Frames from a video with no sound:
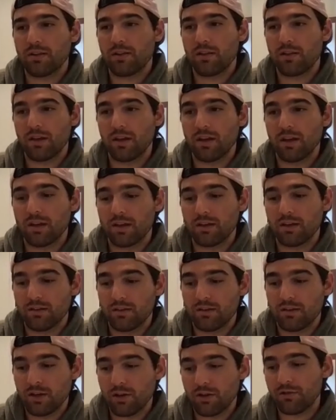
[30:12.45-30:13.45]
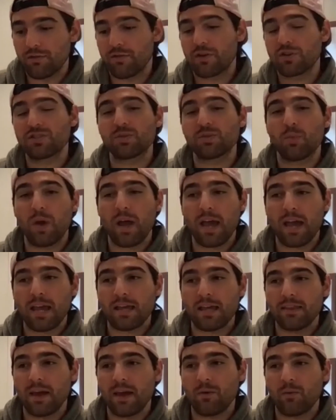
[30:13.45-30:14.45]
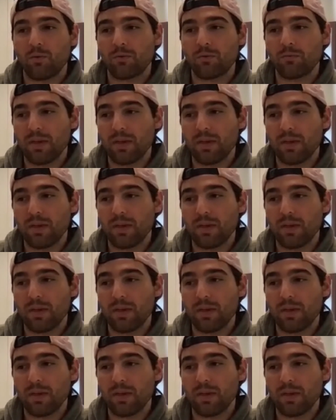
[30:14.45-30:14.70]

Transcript: the first way that we're